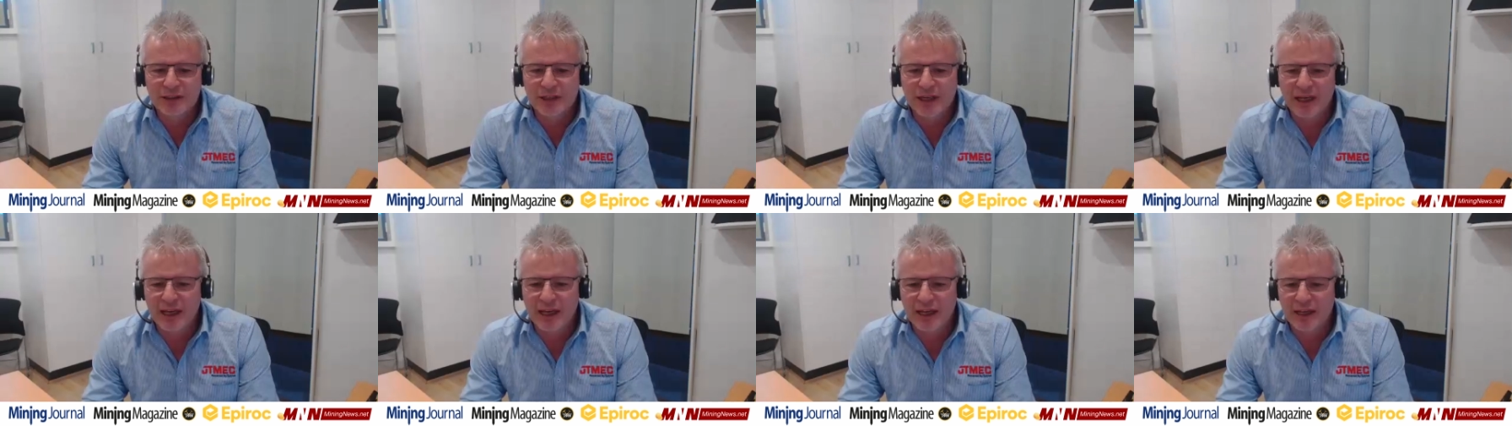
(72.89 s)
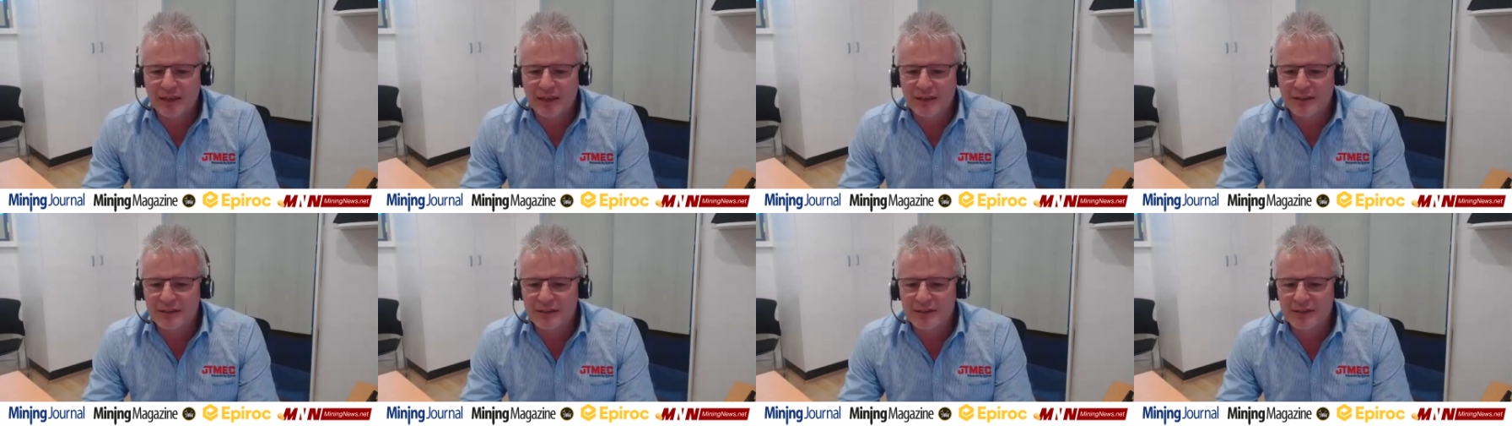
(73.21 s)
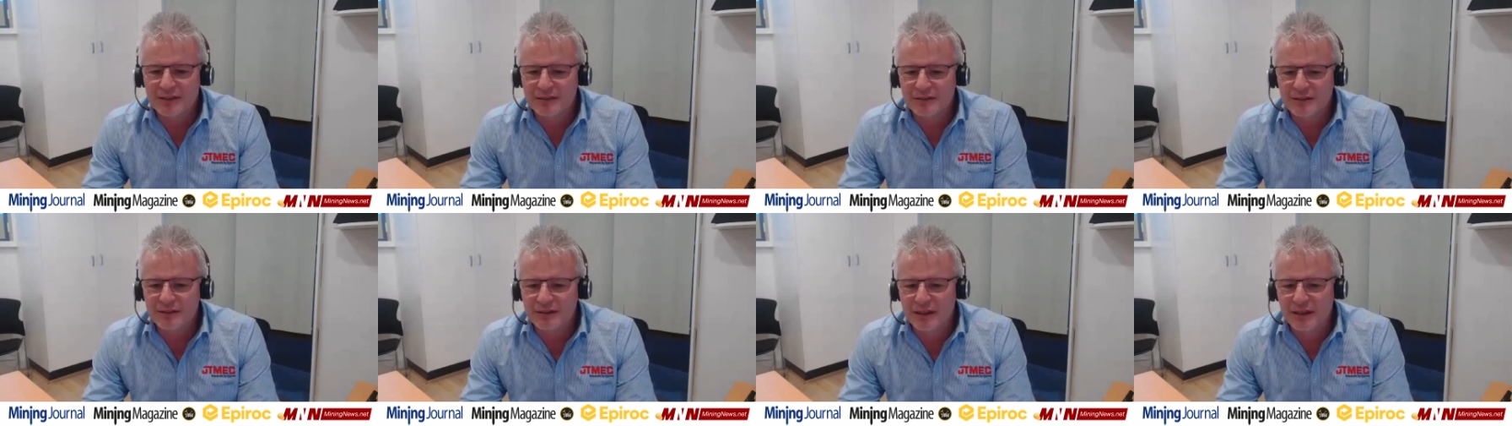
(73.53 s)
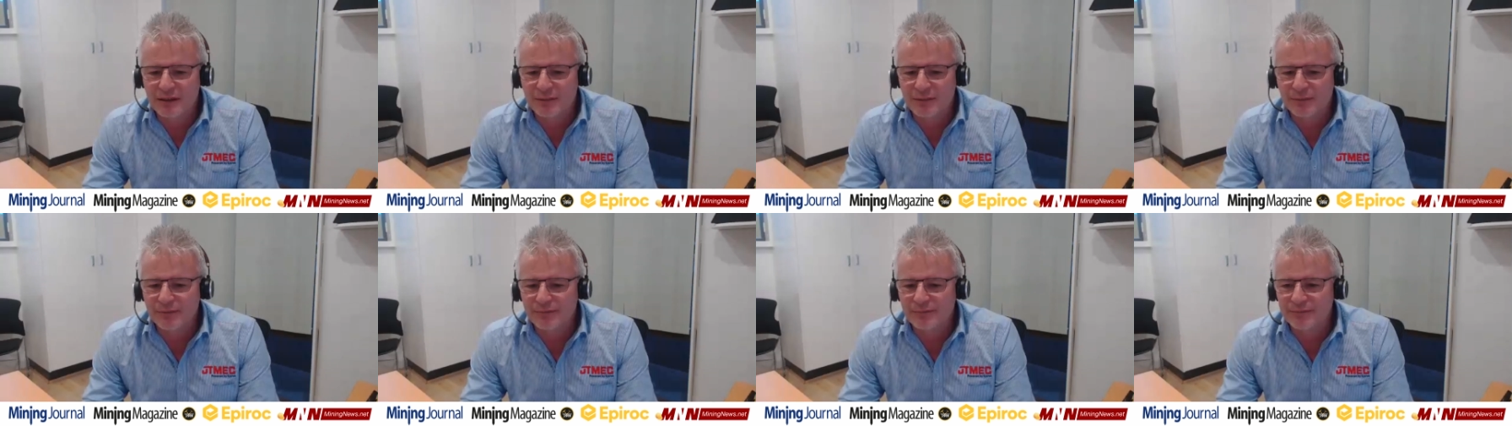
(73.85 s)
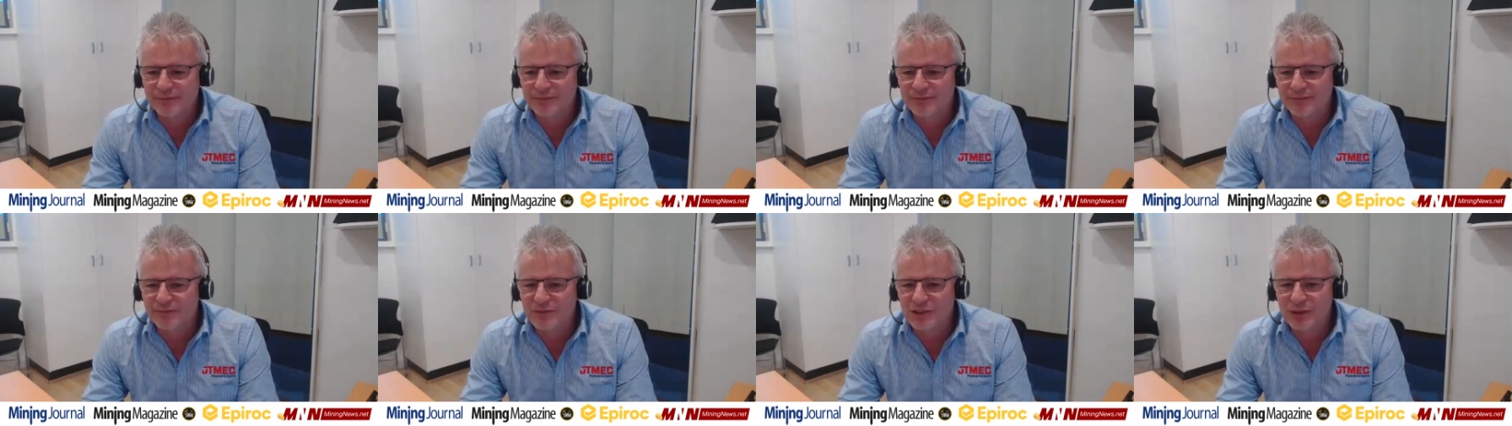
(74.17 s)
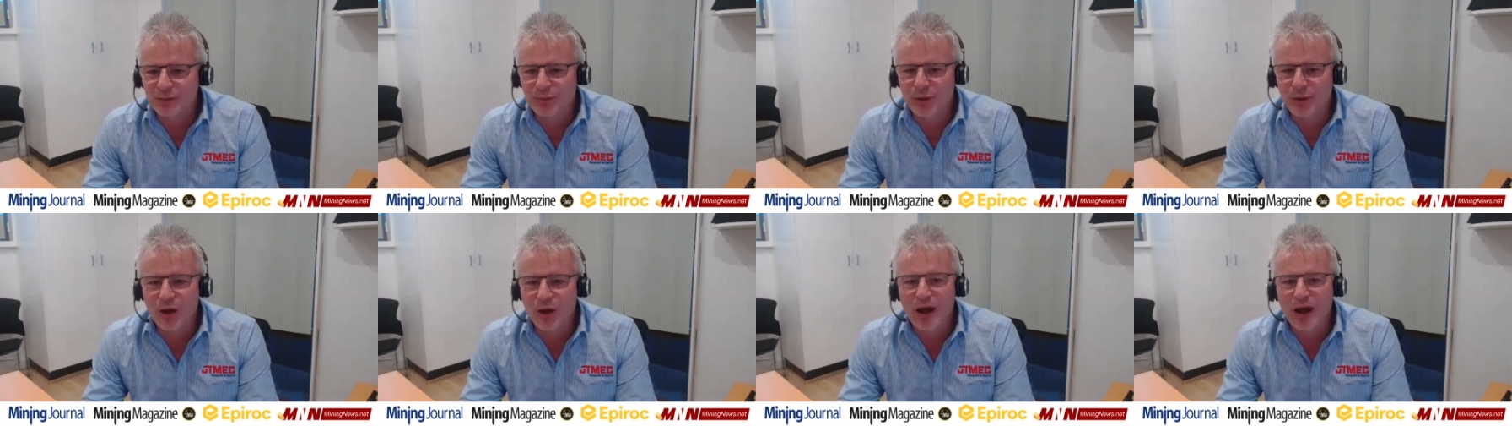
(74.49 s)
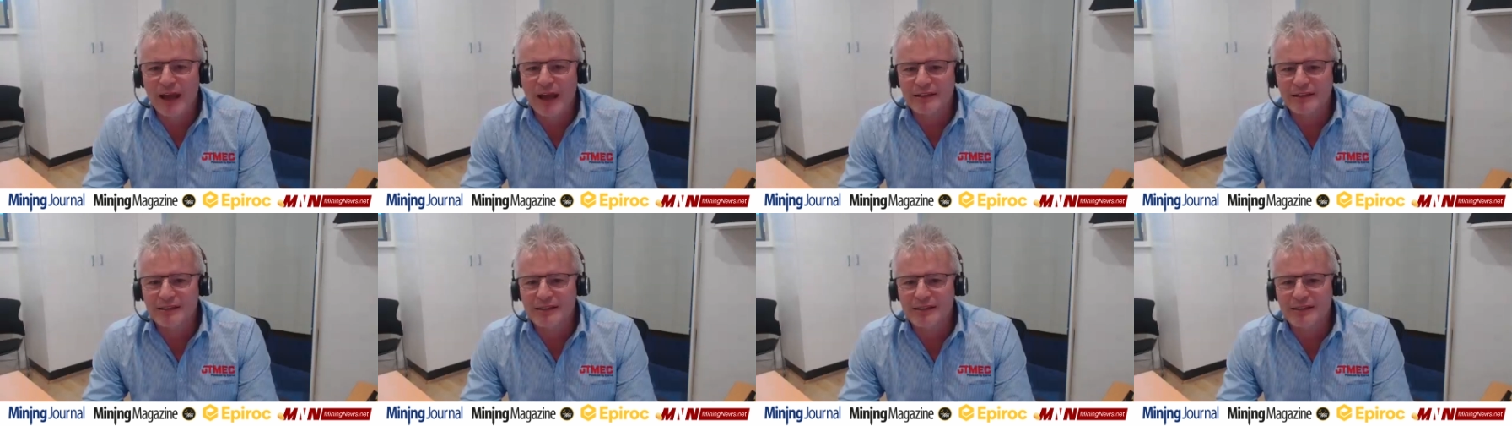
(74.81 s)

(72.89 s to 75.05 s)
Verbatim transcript: and um, supply.